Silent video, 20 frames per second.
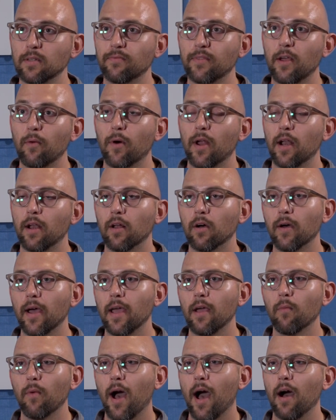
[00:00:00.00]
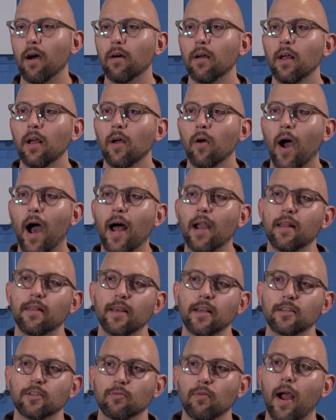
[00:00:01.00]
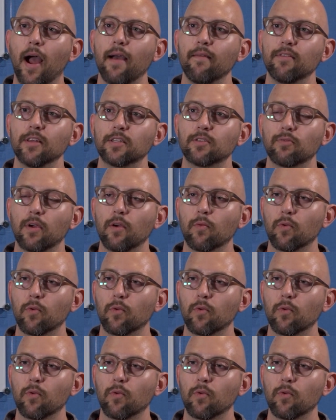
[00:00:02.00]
if they want to know, hey, how did they derive this rate?